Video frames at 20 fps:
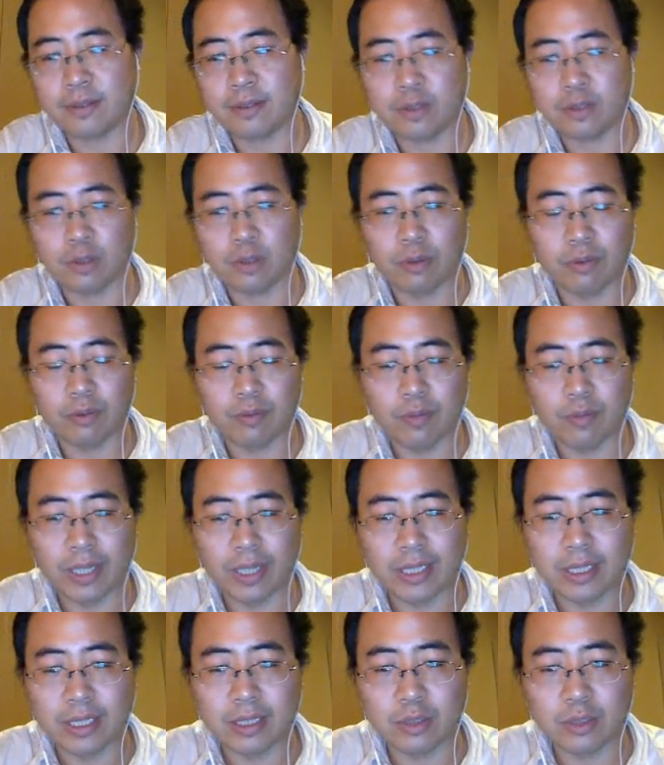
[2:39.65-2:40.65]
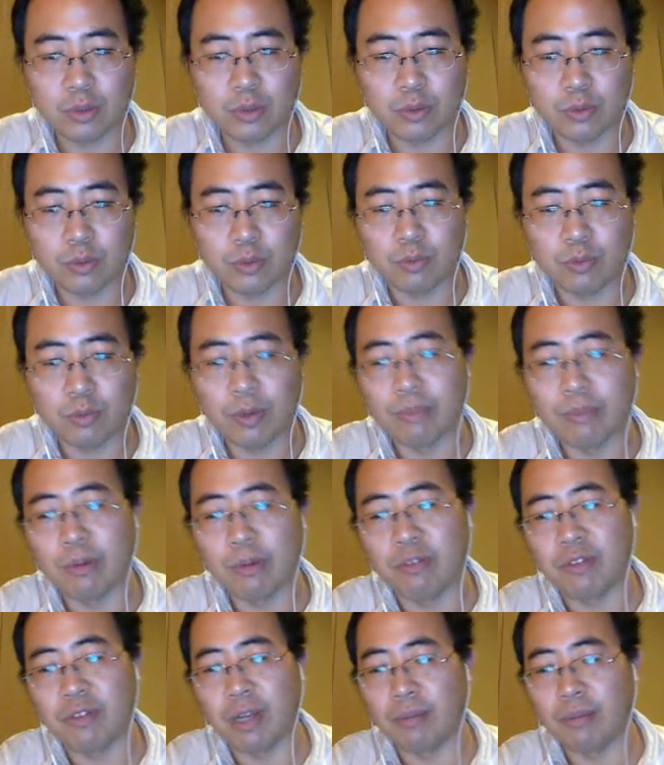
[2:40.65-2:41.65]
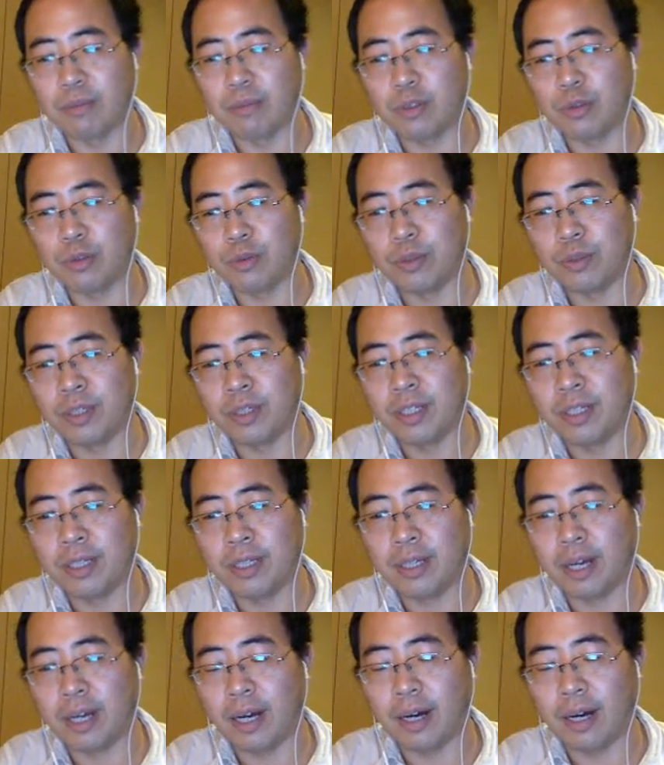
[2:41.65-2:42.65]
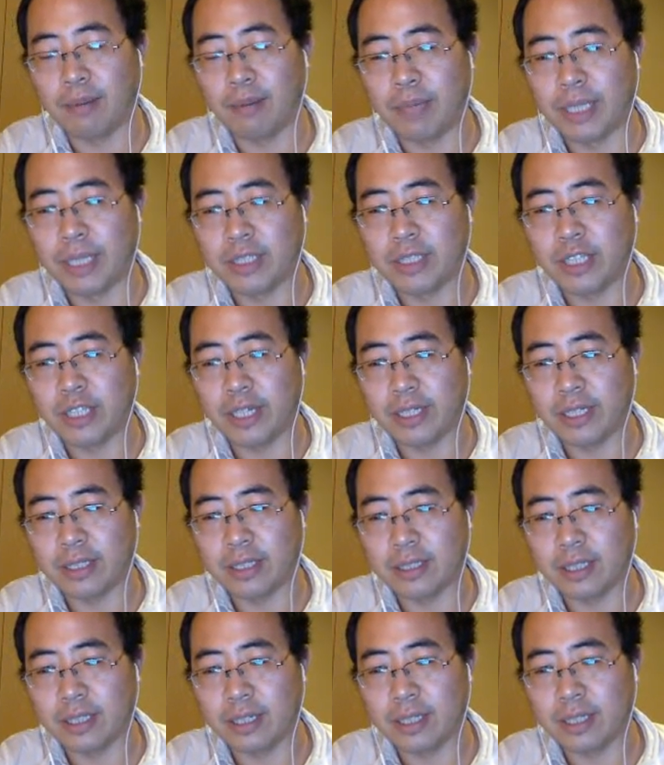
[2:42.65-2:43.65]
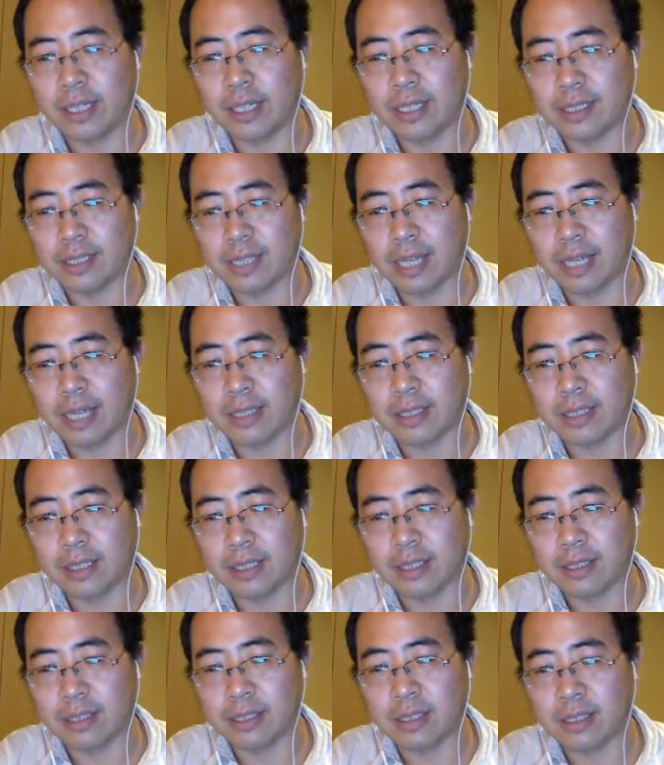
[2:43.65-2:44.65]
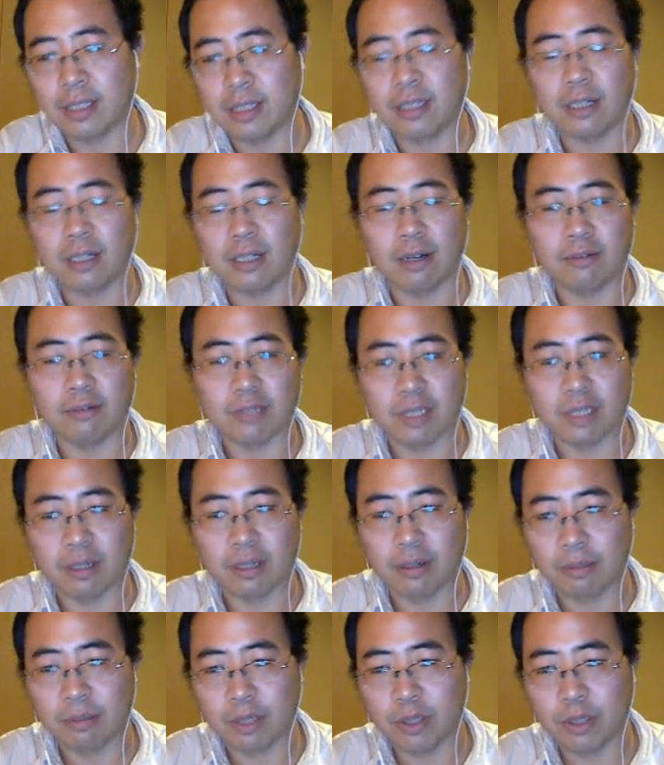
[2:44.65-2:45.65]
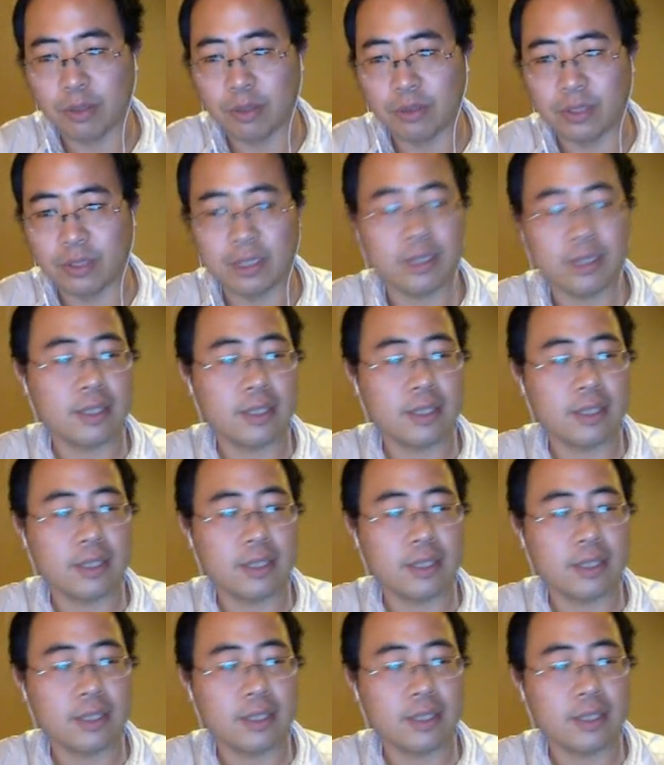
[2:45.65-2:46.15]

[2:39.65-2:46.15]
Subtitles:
So we need to remove them to maintain the conciseness of the code.